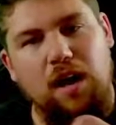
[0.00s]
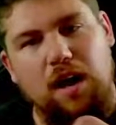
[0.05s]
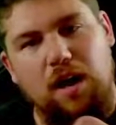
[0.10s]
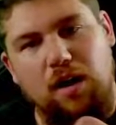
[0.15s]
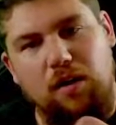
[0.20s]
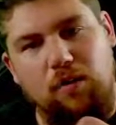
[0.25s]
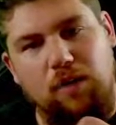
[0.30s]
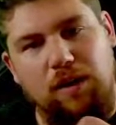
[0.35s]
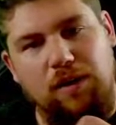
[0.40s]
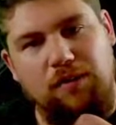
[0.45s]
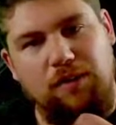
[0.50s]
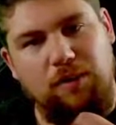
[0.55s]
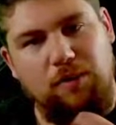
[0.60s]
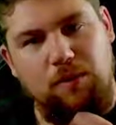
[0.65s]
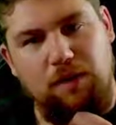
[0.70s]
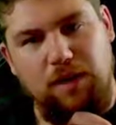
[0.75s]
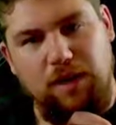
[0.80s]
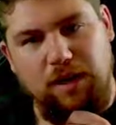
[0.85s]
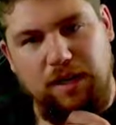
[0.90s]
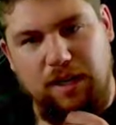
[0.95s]
whenever you
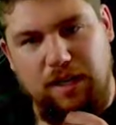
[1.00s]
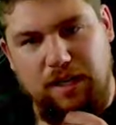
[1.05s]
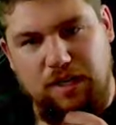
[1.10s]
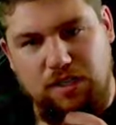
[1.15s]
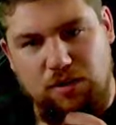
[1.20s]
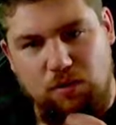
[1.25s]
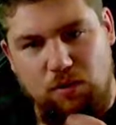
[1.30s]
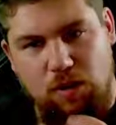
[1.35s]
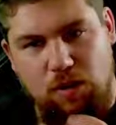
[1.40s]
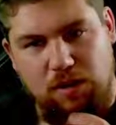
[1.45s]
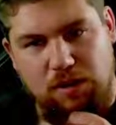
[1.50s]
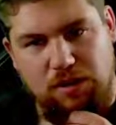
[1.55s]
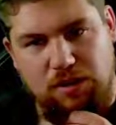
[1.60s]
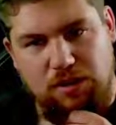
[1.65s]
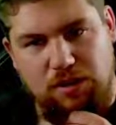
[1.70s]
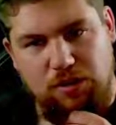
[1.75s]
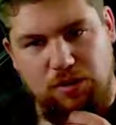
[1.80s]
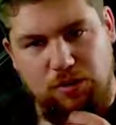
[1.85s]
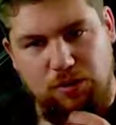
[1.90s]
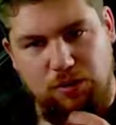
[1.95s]
want to connect your wallet
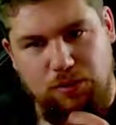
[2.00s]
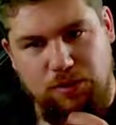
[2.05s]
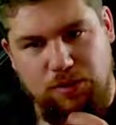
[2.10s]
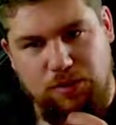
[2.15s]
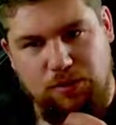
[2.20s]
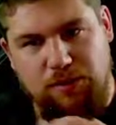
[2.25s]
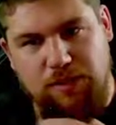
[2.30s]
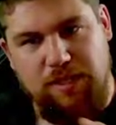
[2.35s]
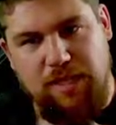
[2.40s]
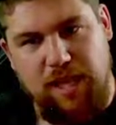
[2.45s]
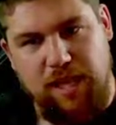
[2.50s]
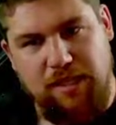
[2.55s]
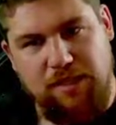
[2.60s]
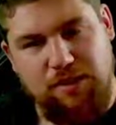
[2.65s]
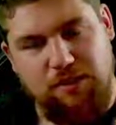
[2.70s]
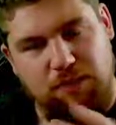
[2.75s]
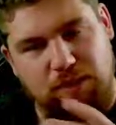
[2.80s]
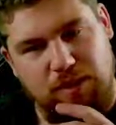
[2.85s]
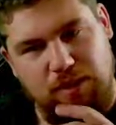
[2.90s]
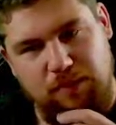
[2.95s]
to a
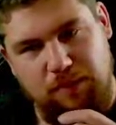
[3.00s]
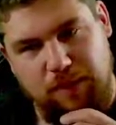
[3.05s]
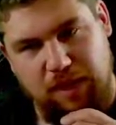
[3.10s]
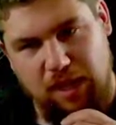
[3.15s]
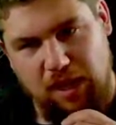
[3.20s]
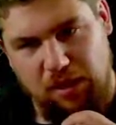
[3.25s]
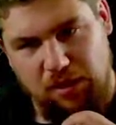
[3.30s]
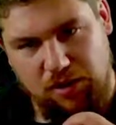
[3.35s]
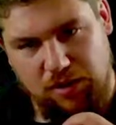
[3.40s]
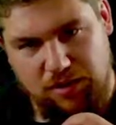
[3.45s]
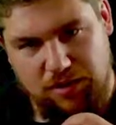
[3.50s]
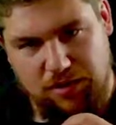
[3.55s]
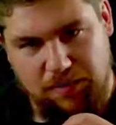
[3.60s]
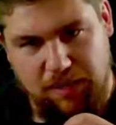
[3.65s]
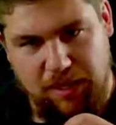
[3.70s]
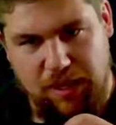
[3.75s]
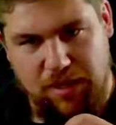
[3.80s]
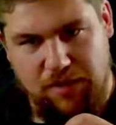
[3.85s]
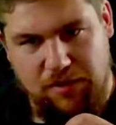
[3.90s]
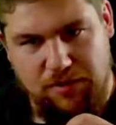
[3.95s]
DEX, whether it be Elk or
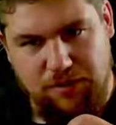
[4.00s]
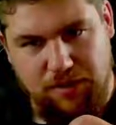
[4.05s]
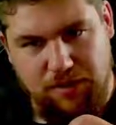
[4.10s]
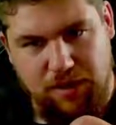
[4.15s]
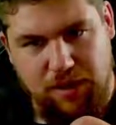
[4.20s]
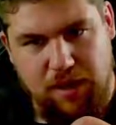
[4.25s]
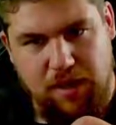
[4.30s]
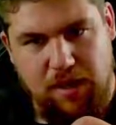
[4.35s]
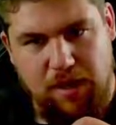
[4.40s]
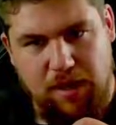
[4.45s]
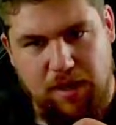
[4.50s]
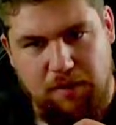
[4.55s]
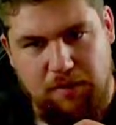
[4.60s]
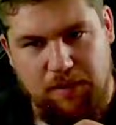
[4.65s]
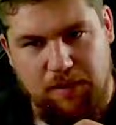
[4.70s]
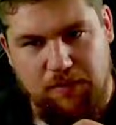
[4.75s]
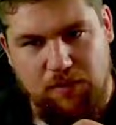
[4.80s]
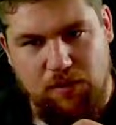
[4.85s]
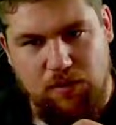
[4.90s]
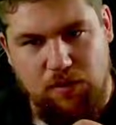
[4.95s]
something else,
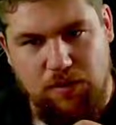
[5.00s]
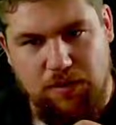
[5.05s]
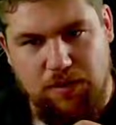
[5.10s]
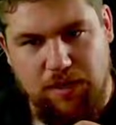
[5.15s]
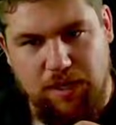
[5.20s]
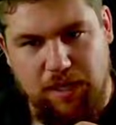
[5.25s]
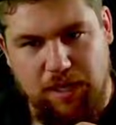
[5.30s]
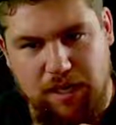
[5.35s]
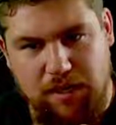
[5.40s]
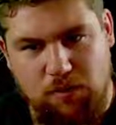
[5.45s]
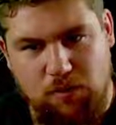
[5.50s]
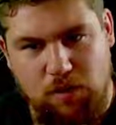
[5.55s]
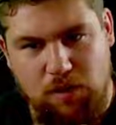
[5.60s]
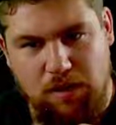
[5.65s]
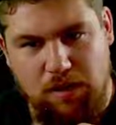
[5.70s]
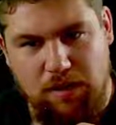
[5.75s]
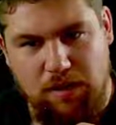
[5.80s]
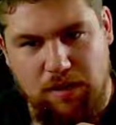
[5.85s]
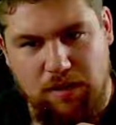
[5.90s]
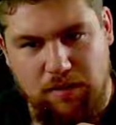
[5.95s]
of course, connect
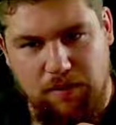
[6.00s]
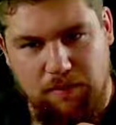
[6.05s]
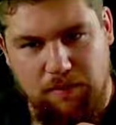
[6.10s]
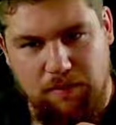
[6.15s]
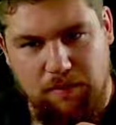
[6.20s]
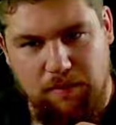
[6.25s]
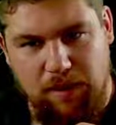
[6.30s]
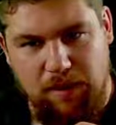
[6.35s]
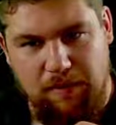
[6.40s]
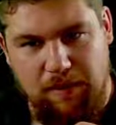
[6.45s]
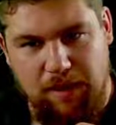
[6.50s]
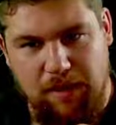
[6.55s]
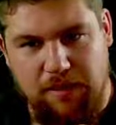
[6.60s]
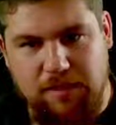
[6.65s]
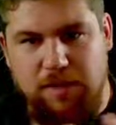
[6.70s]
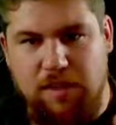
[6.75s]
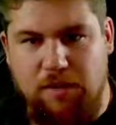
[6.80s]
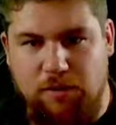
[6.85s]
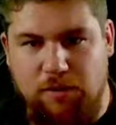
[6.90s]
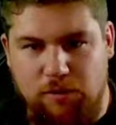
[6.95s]
wallet,
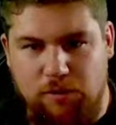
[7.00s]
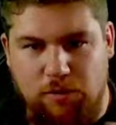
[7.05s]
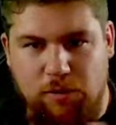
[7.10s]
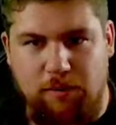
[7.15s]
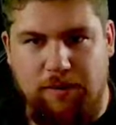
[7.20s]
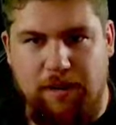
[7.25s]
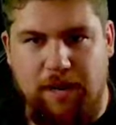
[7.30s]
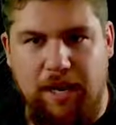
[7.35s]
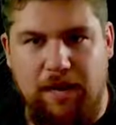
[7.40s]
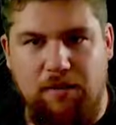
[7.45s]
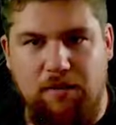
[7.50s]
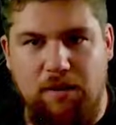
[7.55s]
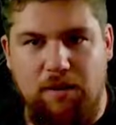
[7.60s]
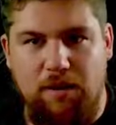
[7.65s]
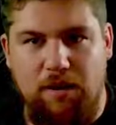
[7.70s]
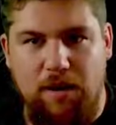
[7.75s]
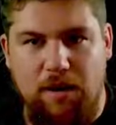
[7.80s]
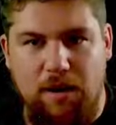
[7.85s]
MetaMask, it'll throw an error,